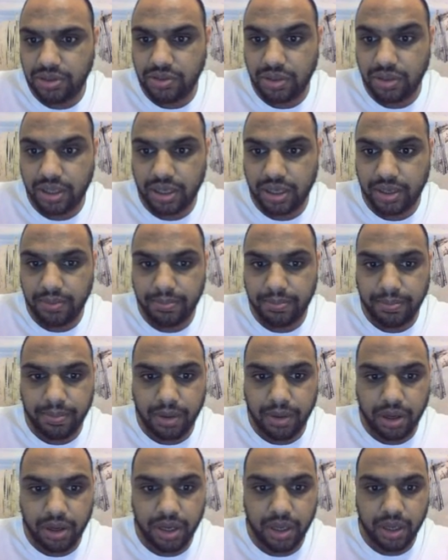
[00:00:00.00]
so I can
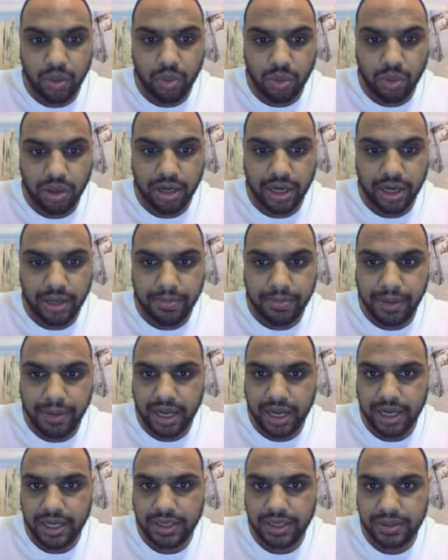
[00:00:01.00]
buy one
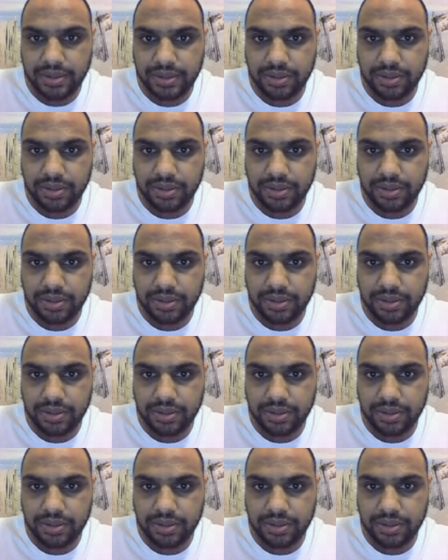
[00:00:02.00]
AdPack,